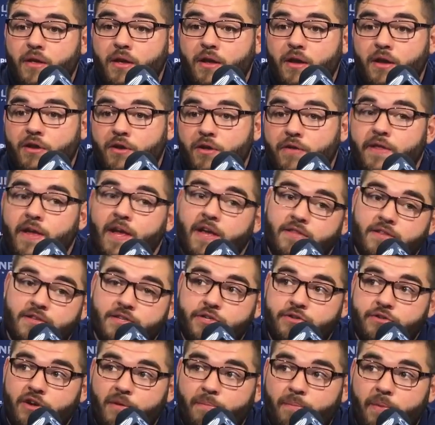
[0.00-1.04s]
they had the
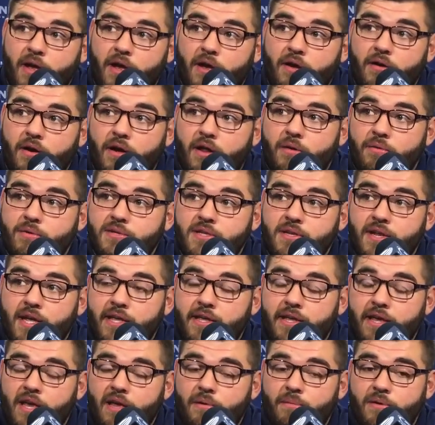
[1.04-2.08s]
stripe out, and it was a
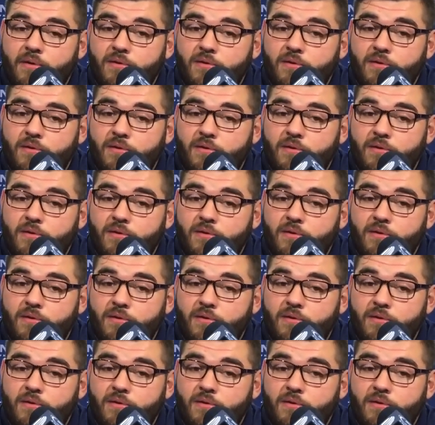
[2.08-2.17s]
night game.